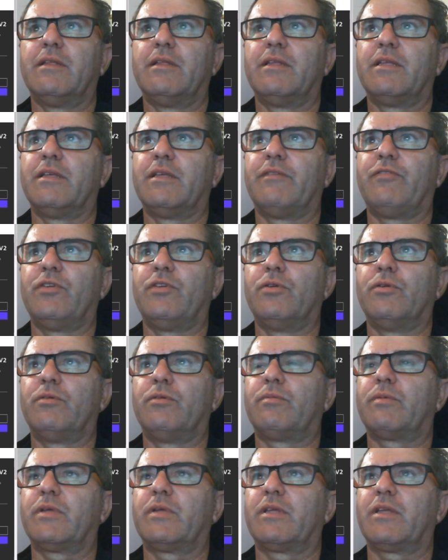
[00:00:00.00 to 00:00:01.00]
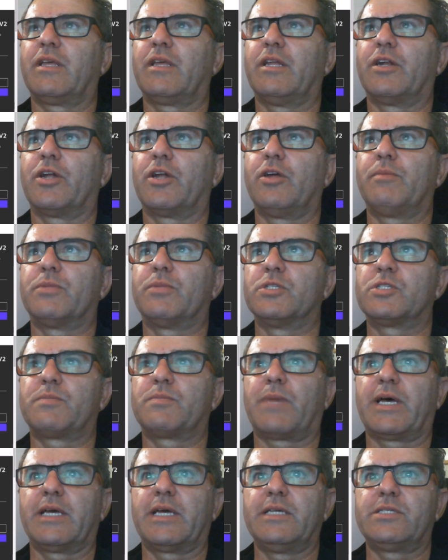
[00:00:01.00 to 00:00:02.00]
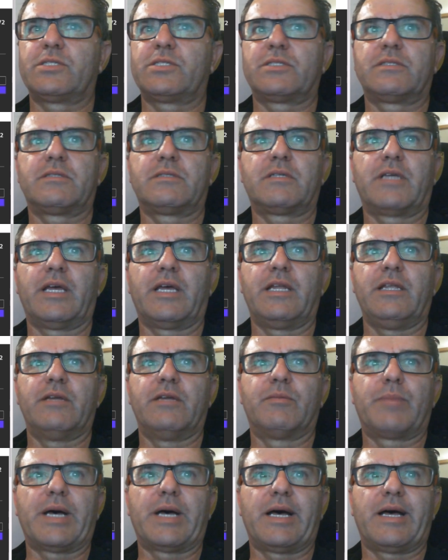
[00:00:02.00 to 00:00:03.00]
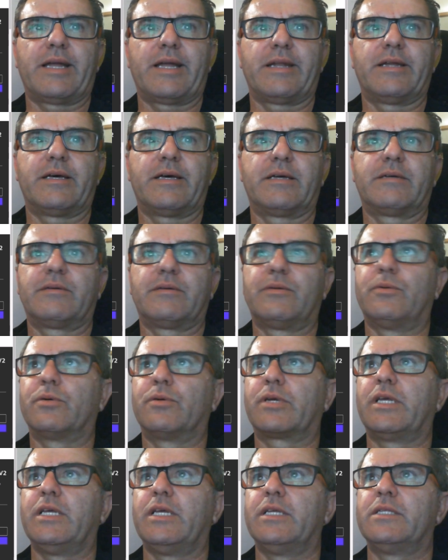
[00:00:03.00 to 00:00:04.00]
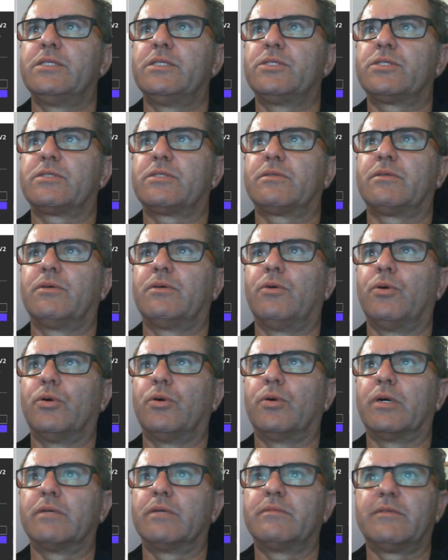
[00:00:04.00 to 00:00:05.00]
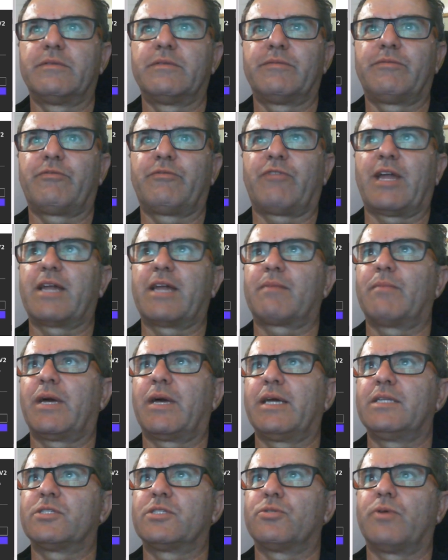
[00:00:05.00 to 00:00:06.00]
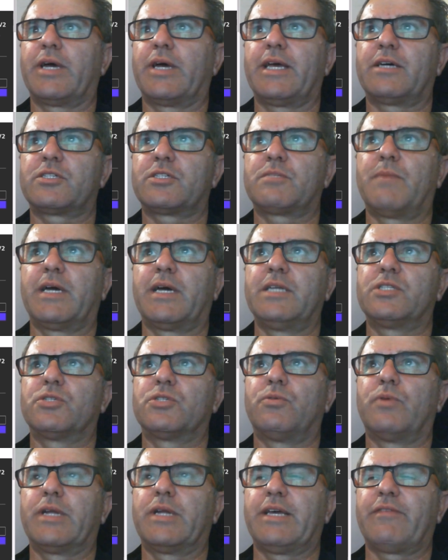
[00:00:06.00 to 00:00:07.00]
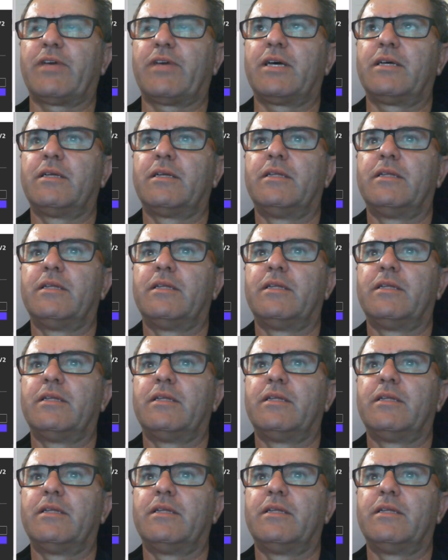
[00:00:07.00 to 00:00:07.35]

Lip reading: if you in an open space and your partner or kids or flatmates or housemates or whatever